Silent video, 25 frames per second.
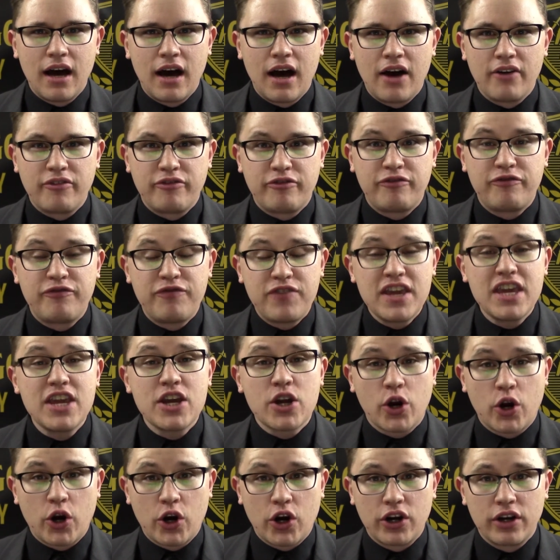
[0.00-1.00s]

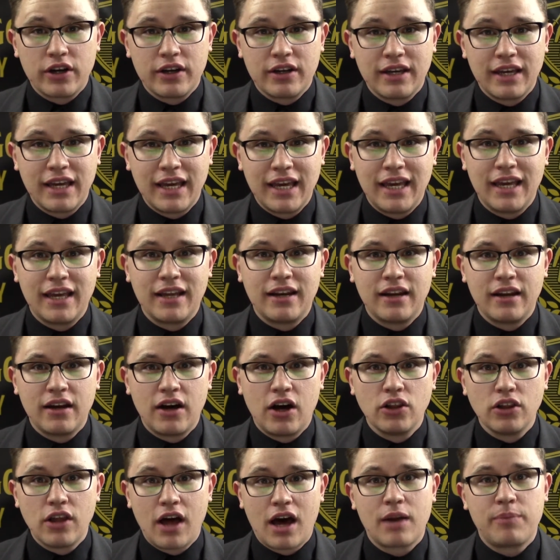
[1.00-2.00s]
fear in a
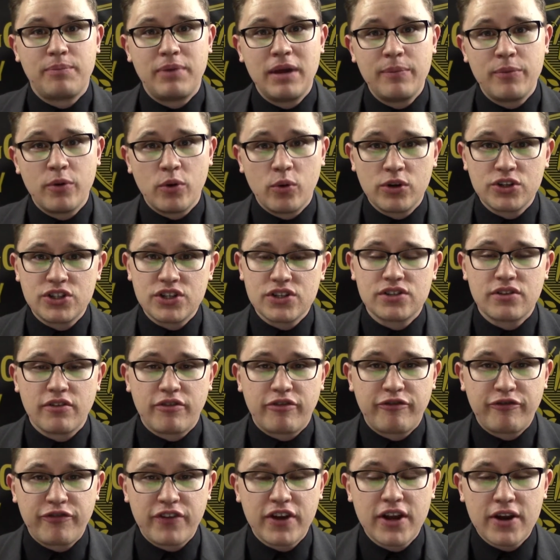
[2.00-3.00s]
lot of people, which is the
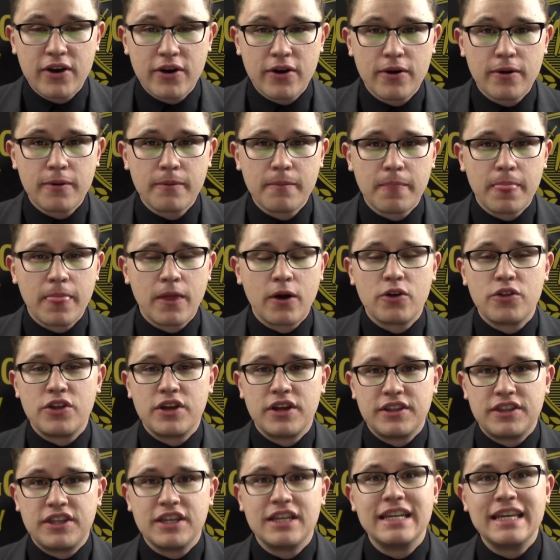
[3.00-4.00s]
fear or
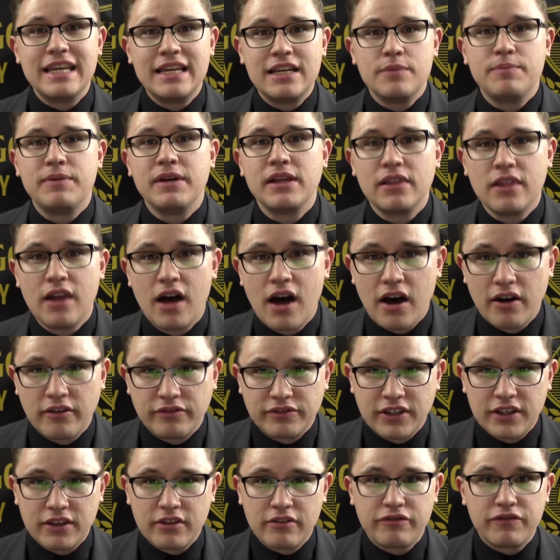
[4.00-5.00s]
the need to be
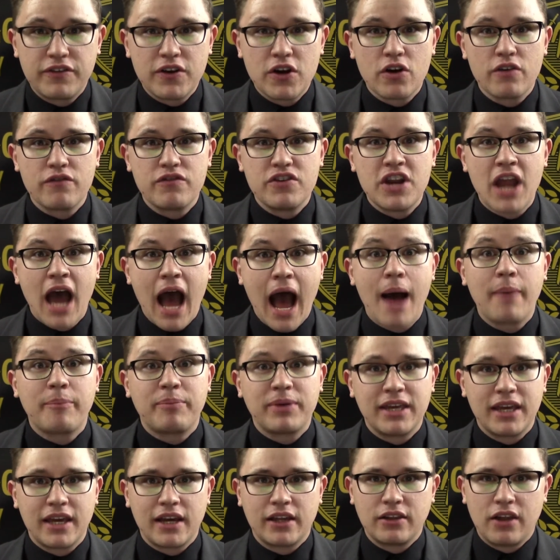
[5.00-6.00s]
loved and the fear of not
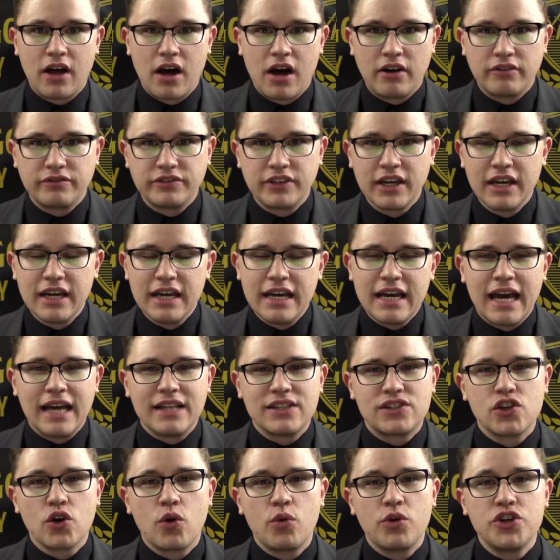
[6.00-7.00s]
being loved. And
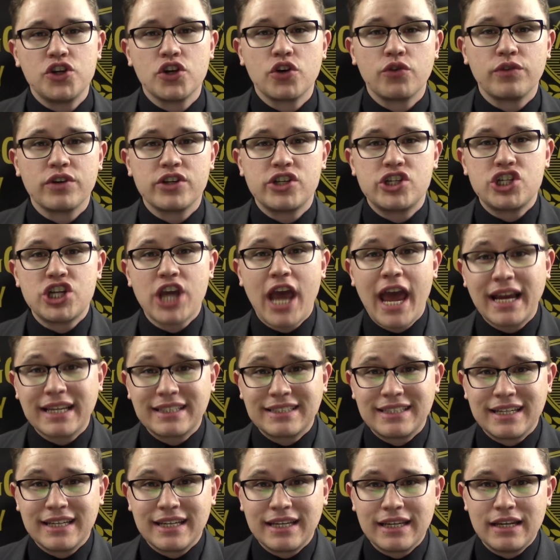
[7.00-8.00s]
so when you're
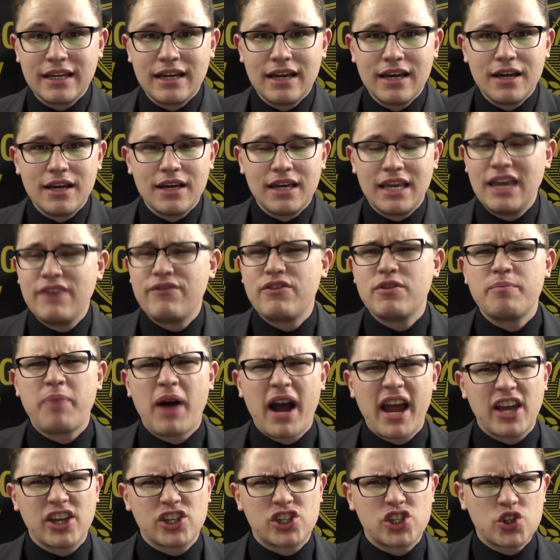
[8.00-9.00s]
rejected, even by
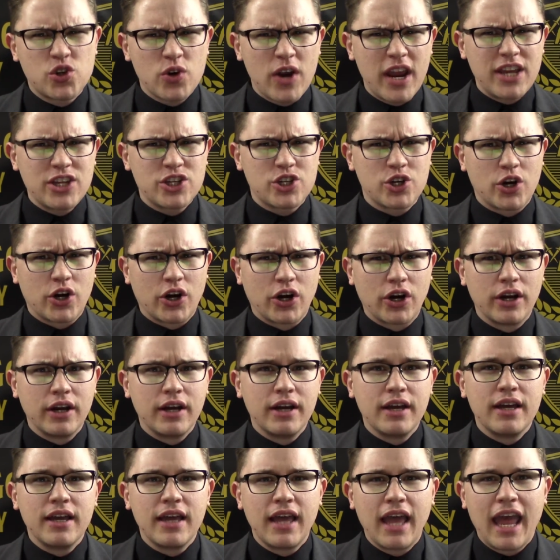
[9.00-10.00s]
a stranger,
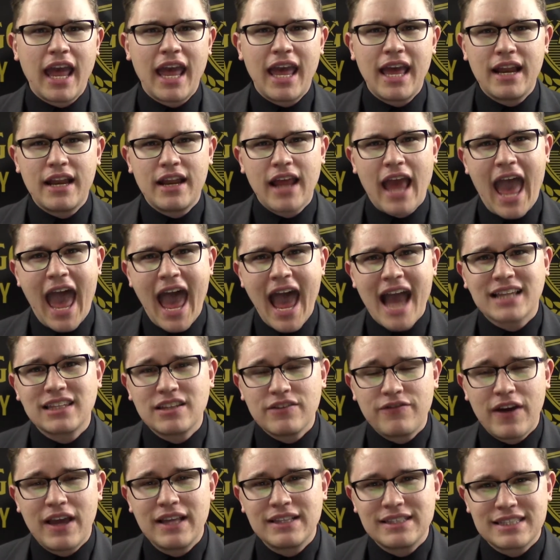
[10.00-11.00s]
it
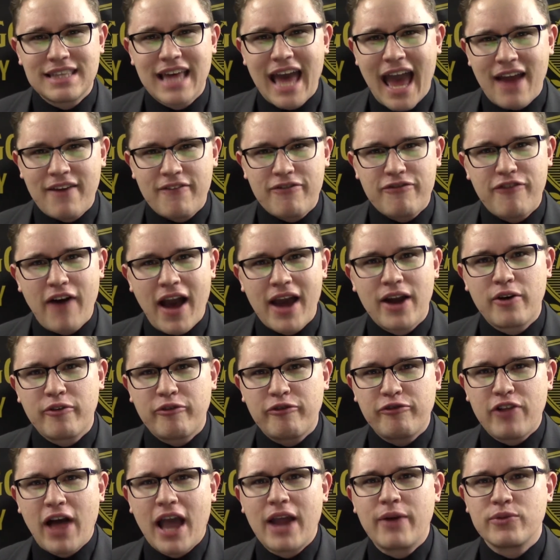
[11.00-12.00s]
activates that fight or
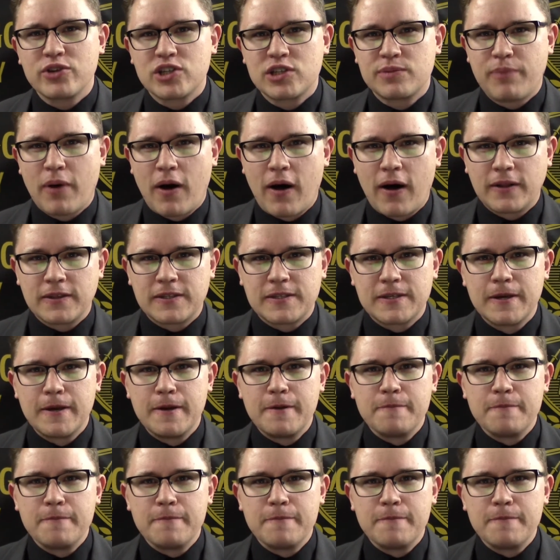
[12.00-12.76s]
flight response.